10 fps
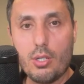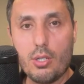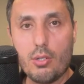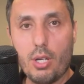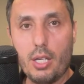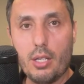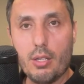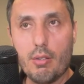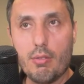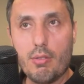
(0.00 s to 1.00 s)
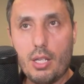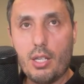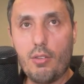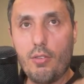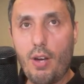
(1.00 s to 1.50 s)
right? Think
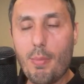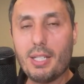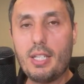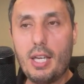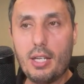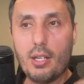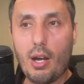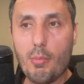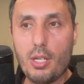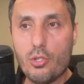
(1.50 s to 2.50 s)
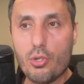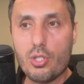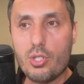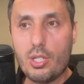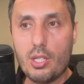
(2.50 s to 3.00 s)
if I'm a carrier, I'm
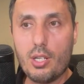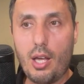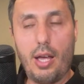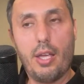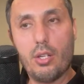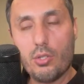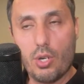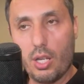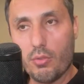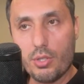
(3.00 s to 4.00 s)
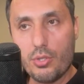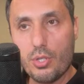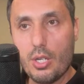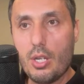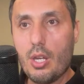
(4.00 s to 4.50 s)
interested in hiring drivers.
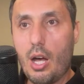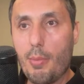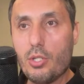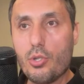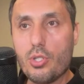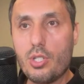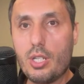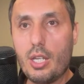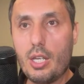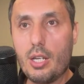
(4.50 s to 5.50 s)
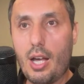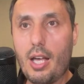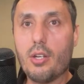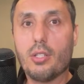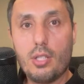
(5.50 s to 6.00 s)
I'm interested in
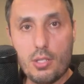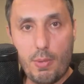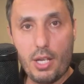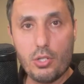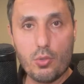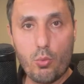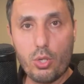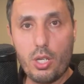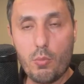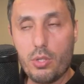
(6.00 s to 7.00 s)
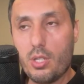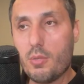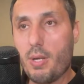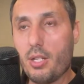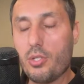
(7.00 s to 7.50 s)
hiring dispatchers, working with
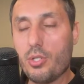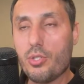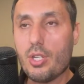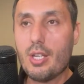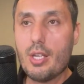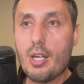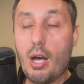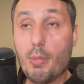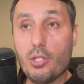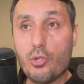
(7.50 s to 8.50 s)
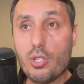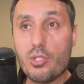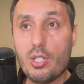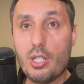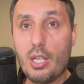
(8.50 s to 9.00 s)
dispatchers. I'm
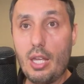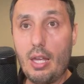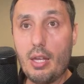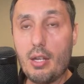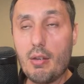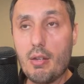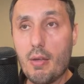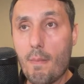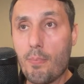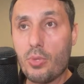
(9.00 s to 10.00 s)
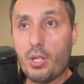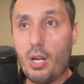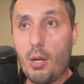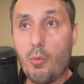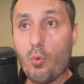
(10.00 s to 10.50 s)
interested in
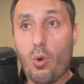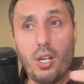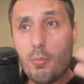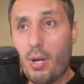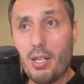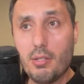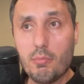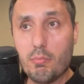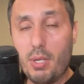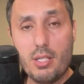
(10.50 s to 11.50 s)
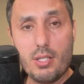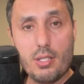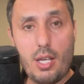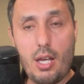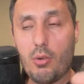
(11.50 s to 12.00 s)
running my business.
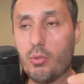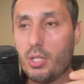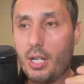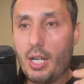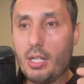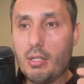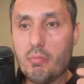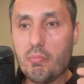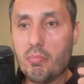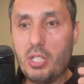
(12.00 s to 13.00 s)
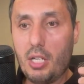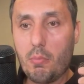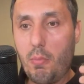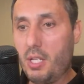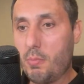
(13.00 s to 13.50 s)
How can I
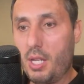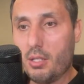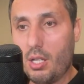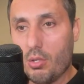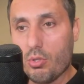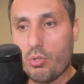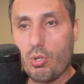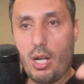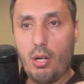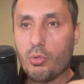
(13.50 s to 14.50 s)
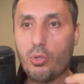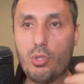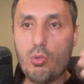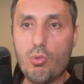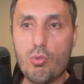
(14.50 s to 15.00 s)
get best paying loads, or how to
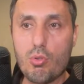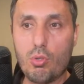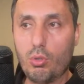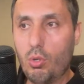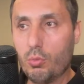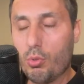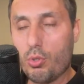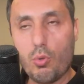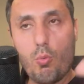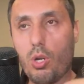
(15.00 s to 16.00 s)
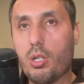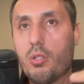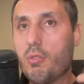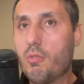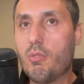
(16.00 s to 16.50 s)
use load boards, or what
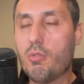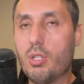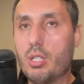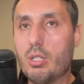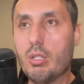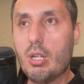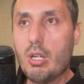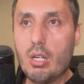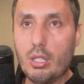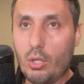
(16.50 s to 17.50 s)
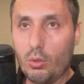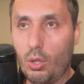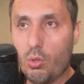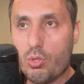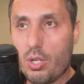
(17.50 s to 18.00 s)
are the
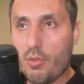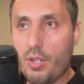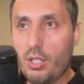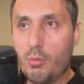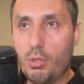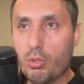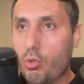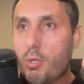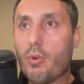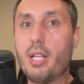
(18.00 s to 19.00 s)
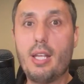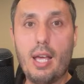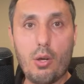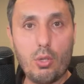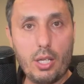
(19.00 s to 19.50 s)
loads are available to me right
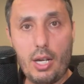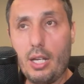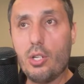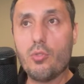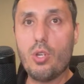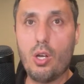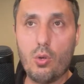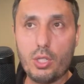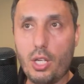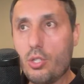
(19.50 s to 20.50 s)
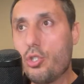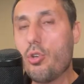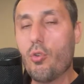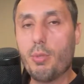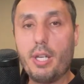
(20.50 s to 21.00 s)
now? I don't know. Can you
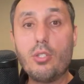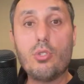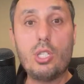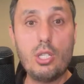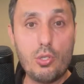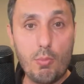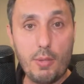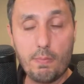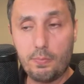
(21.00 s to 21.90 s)
show me? Can you teach me?